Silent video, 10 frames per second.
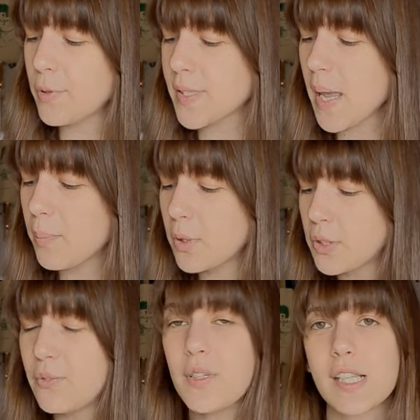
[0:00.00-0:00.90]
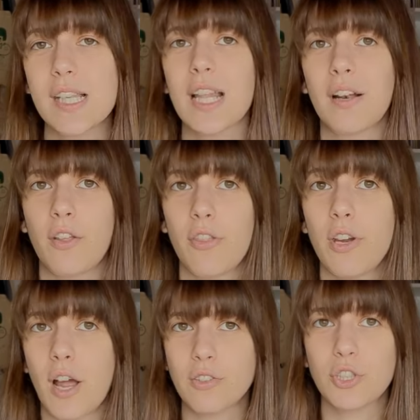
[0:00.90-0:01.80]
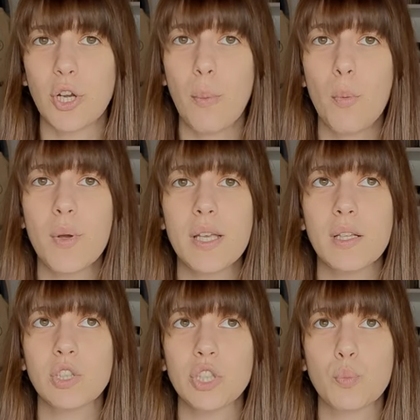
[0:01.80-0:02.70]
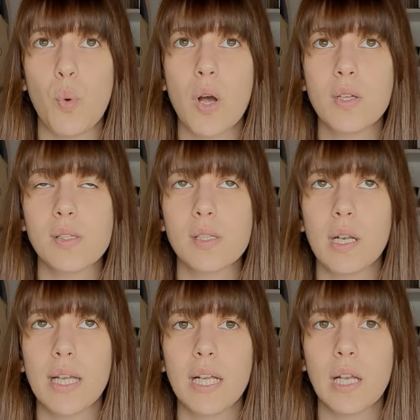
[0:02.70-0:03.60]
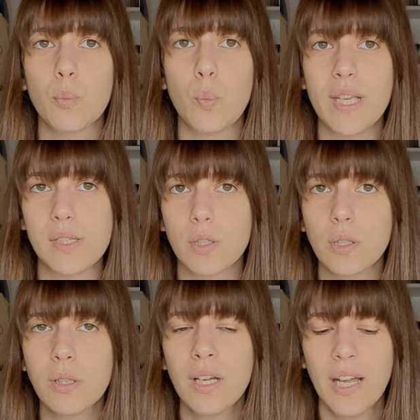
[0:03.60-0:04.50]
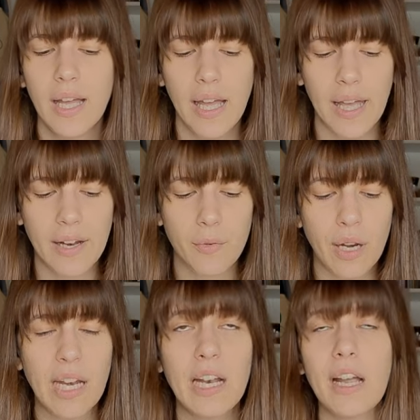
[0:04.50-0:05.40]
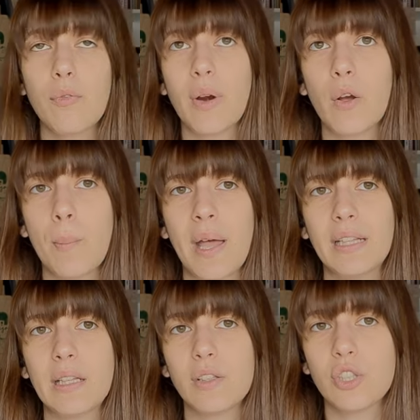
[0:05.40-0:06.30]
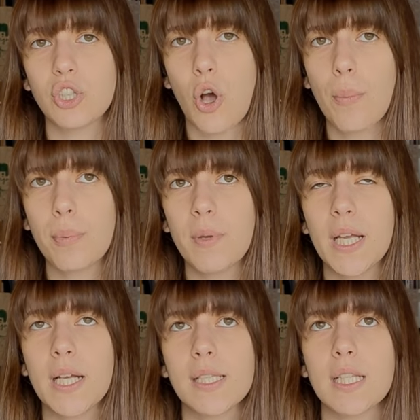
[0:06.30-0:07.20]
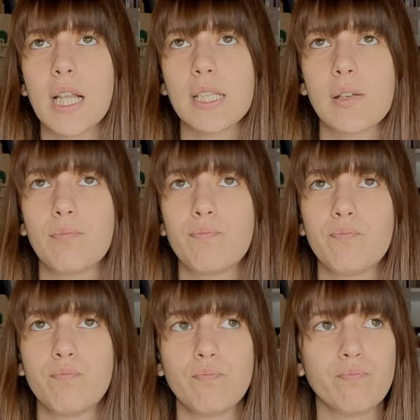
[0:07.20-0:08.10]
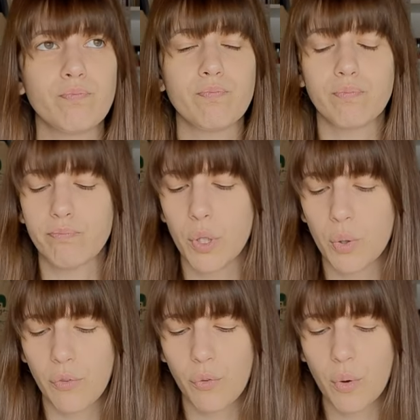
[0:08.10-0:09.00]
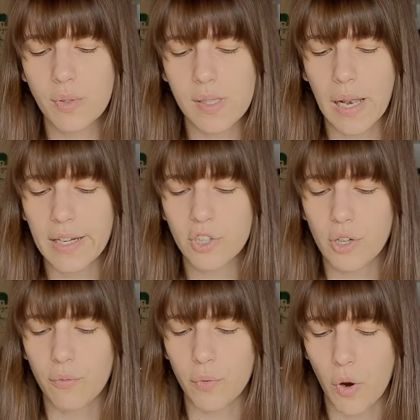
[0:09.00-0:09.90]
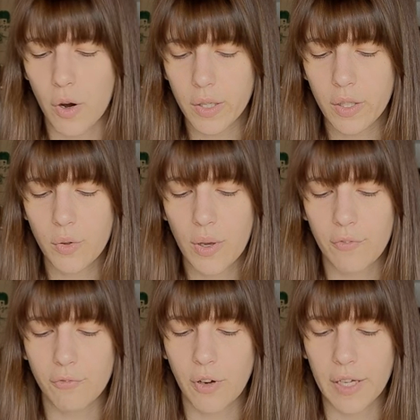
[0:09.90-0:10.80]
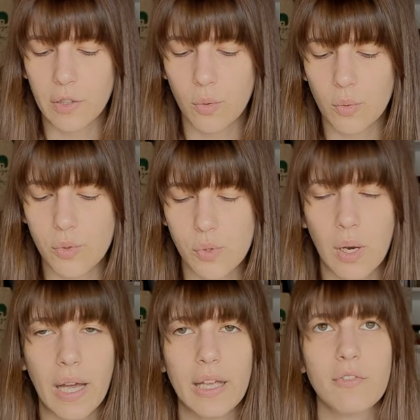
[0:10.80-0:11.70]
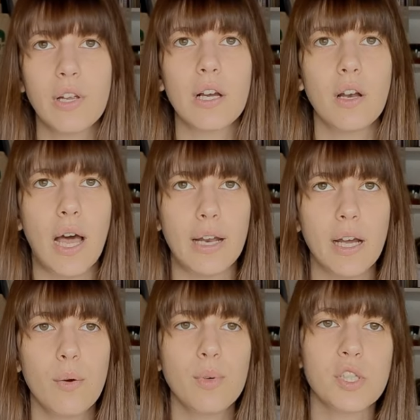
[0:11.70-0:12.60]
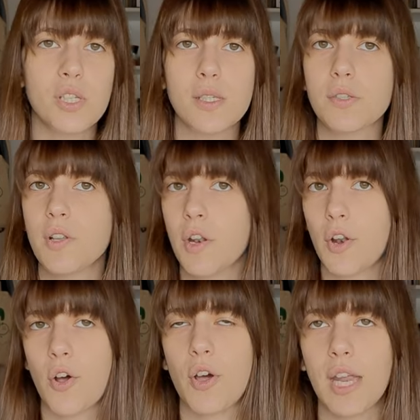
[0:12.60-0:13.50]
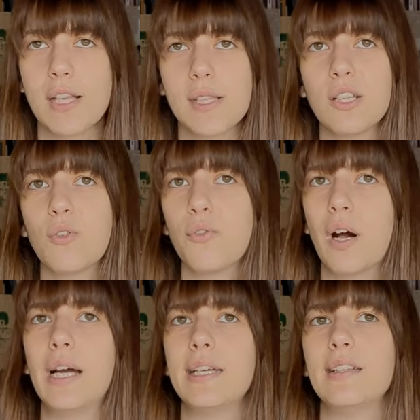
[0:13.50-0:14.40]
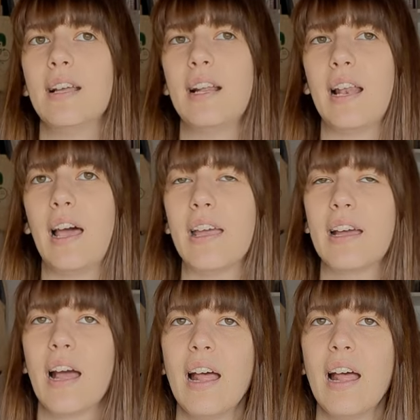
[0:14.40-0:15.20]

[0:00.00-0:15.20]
was able to visit another yarn shop, which was Little Weasel. And I really recommend that shop because it has a beautiful selection of yarn. You can find also like Filcolana, which is not easy to find in like